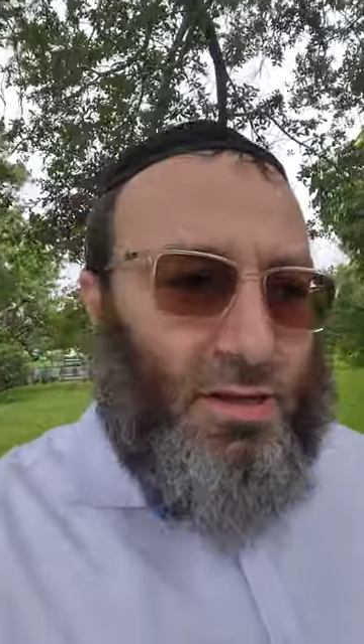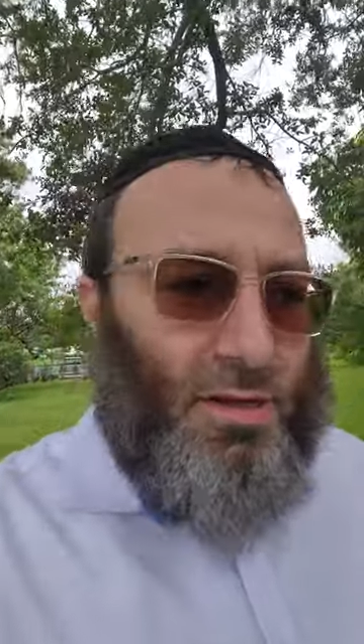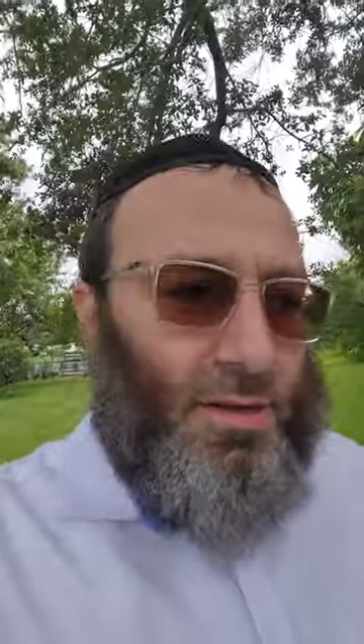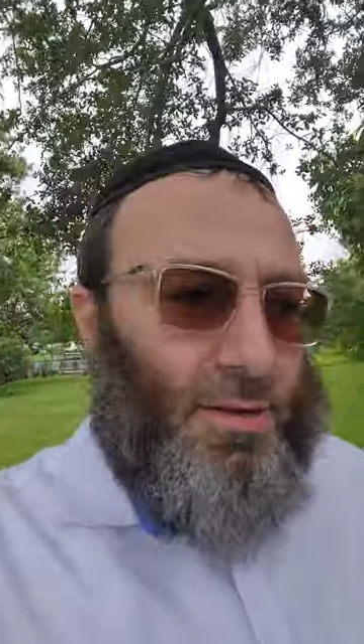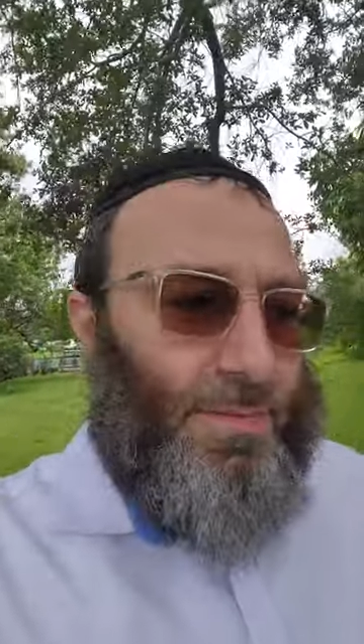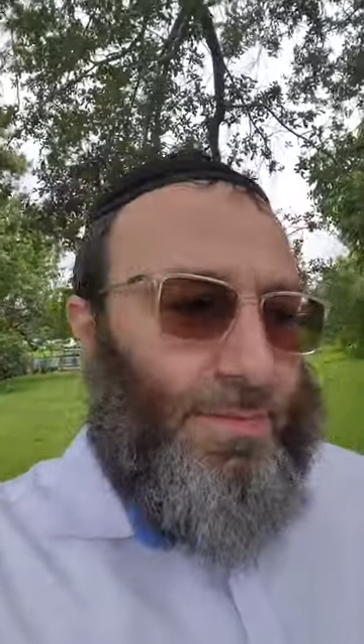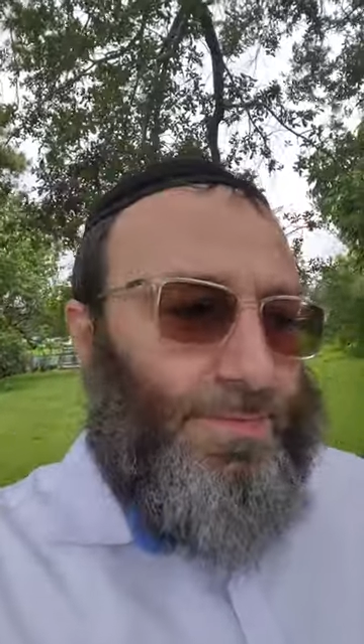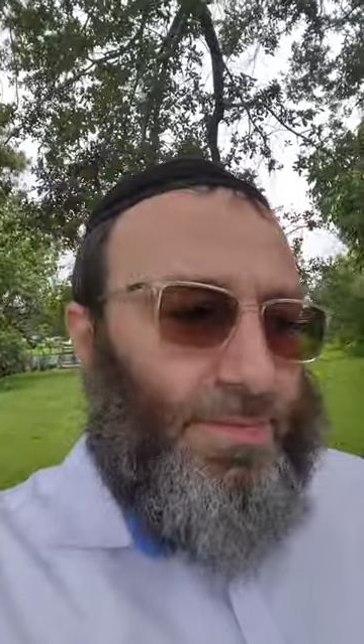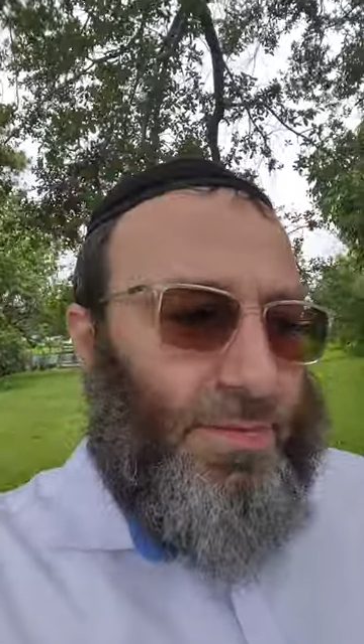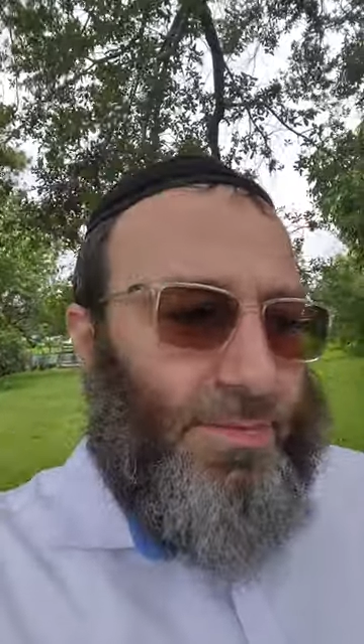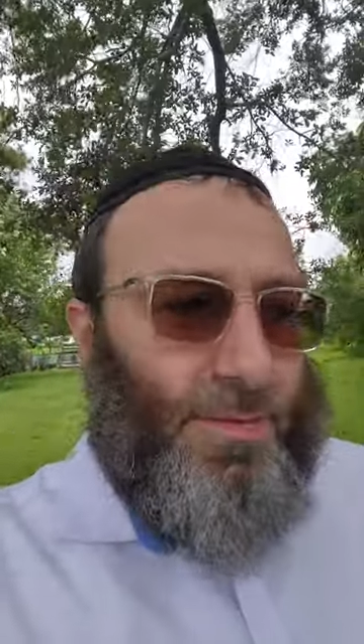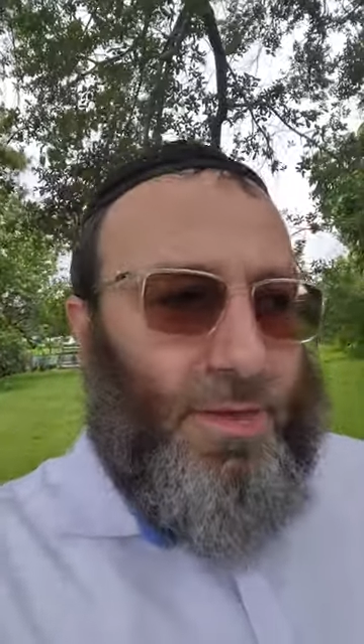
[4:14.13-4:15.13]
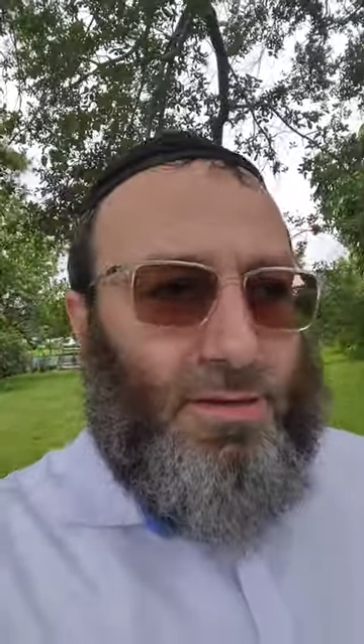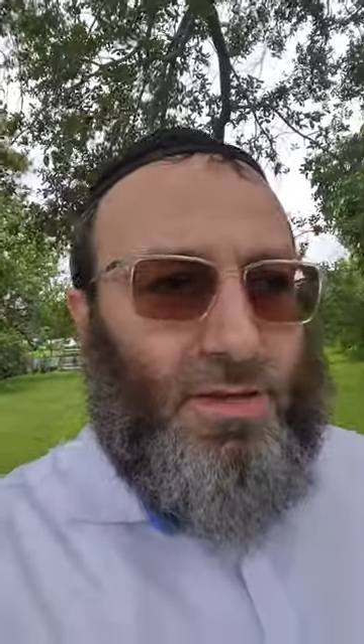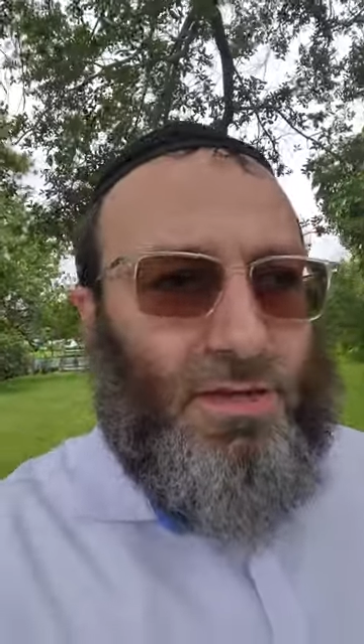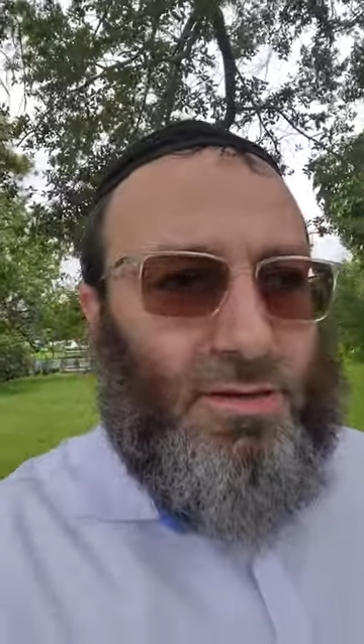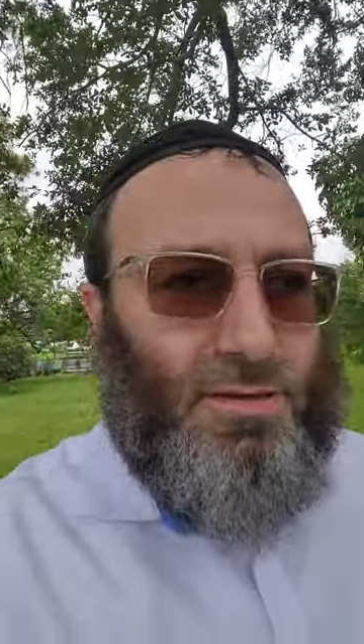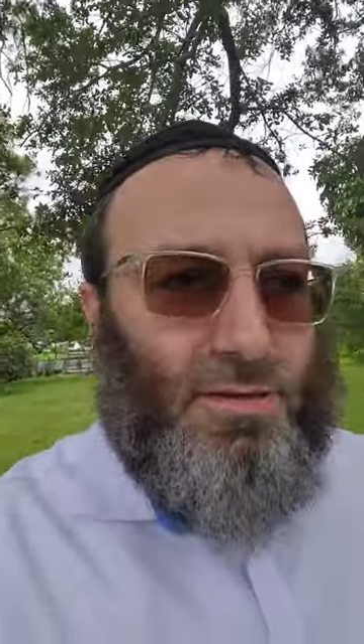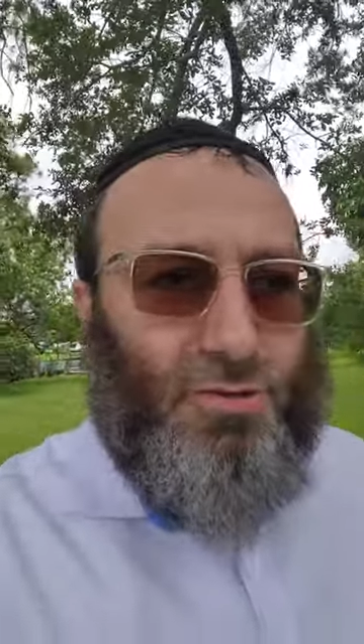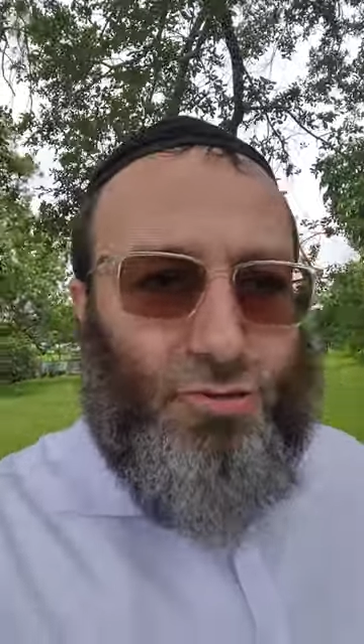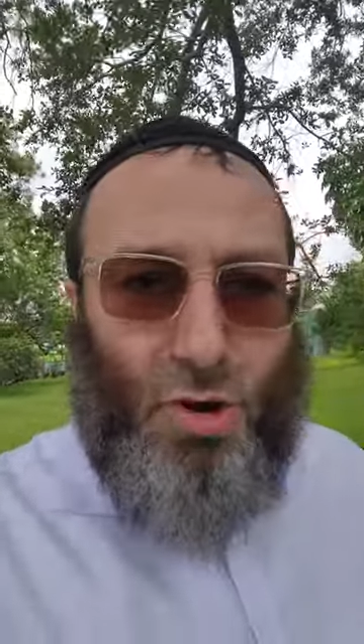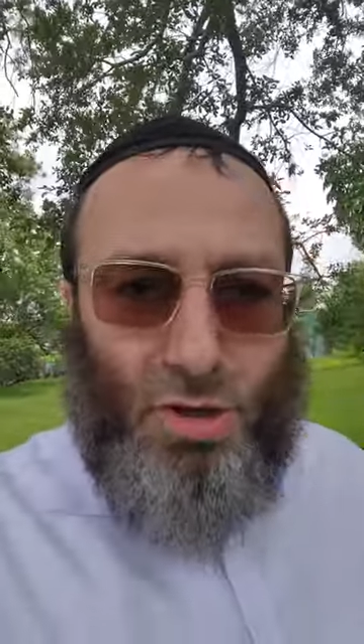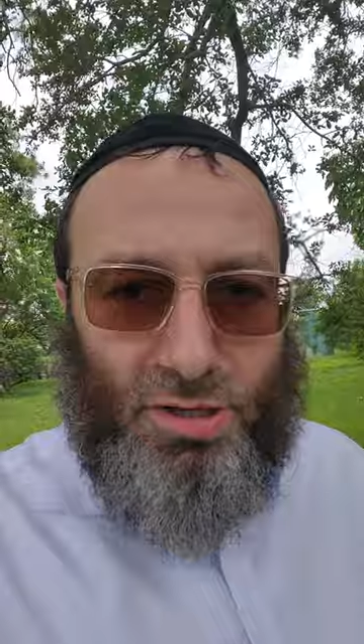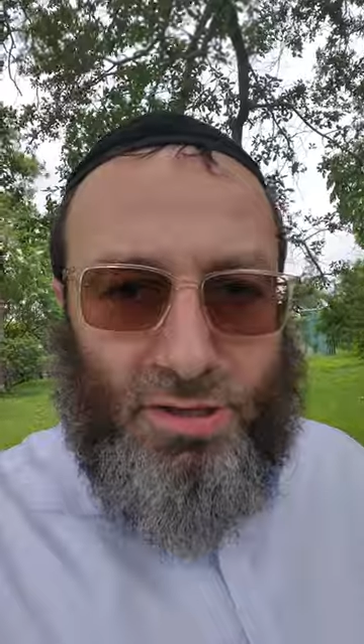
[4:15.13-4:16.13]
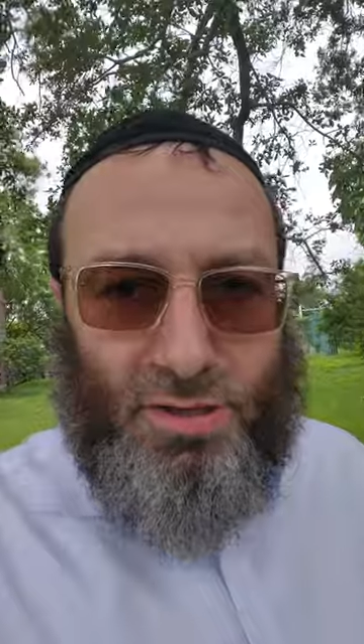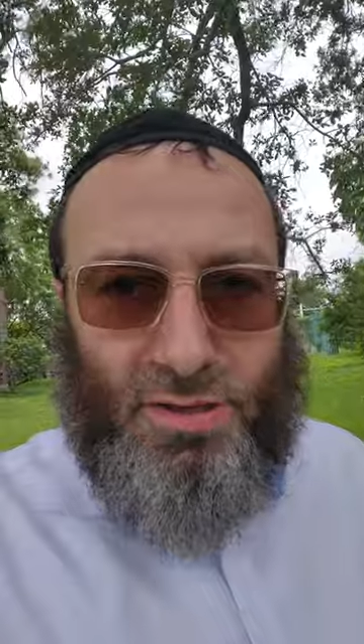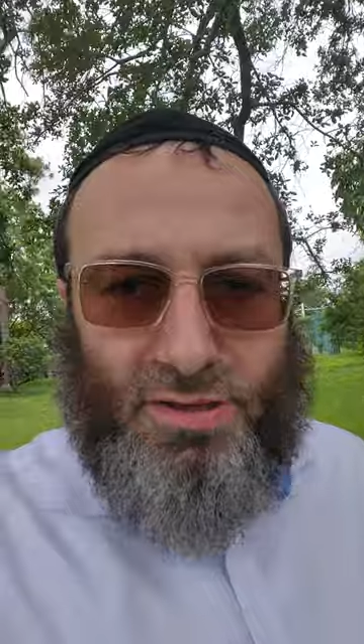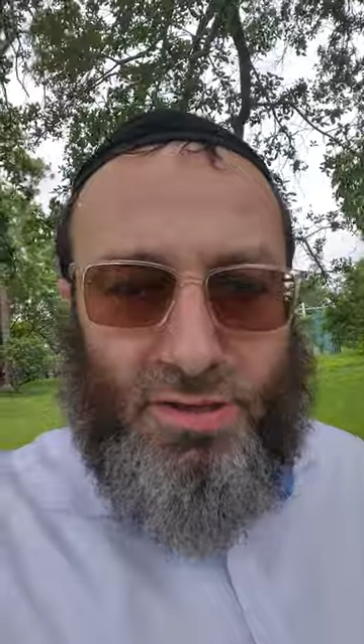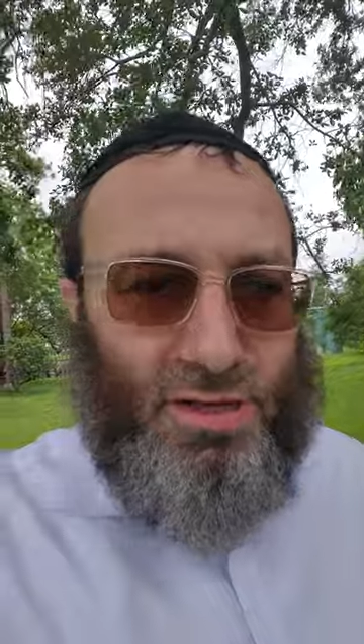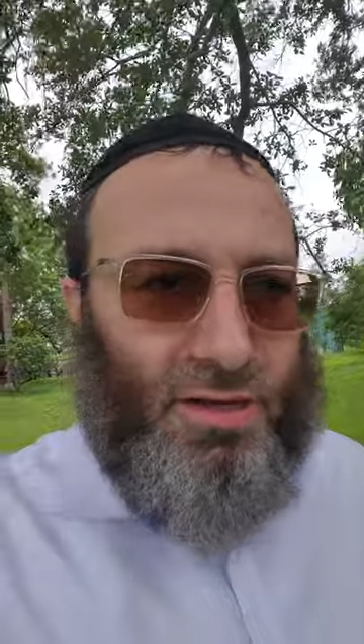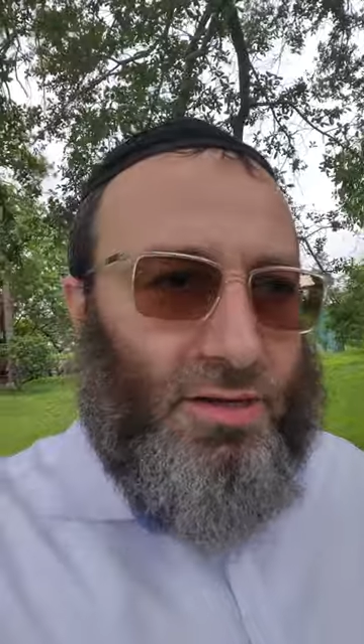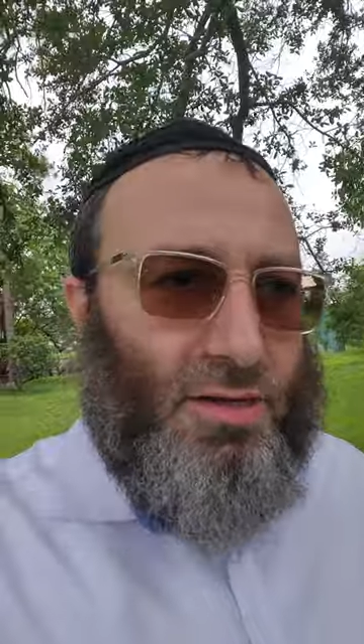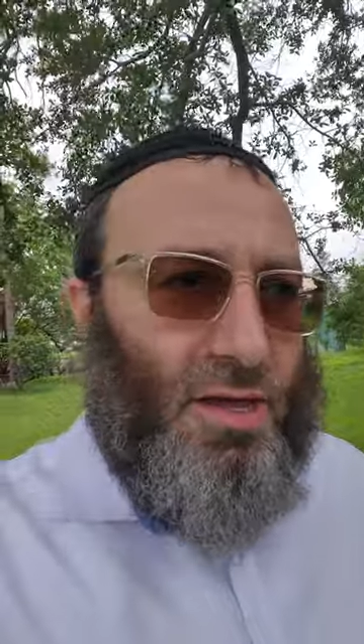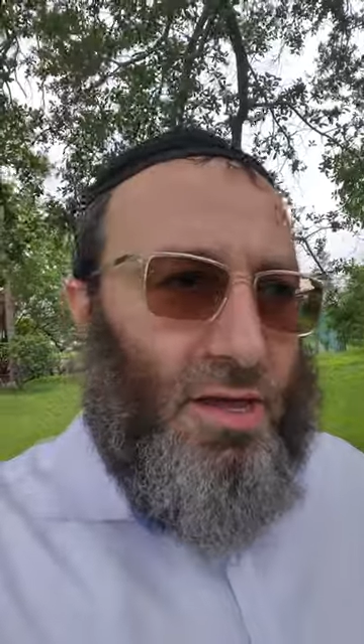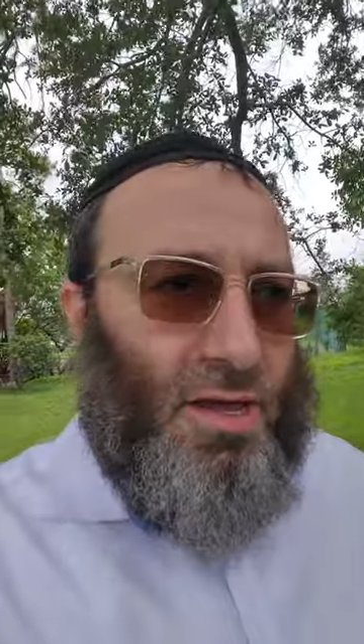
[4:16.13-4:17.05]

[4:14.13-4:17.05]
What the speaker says: crawling thing,